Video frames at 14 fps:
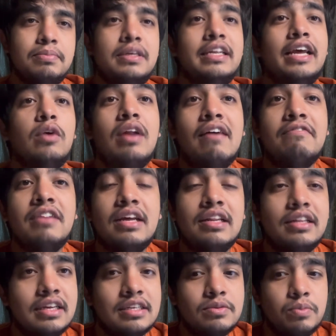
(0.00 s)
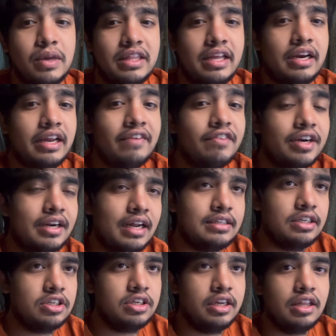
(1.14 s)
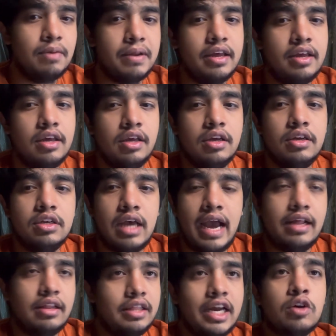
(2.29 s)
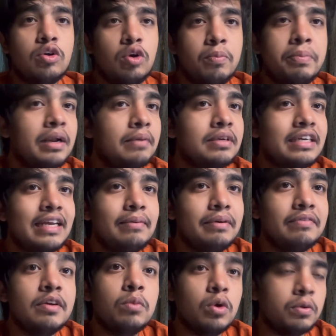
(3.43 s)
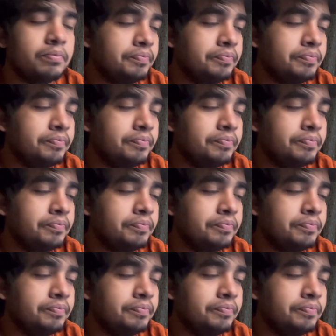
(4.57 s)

But they could have done this when they're even transitioning the play, and that could open up the team even more.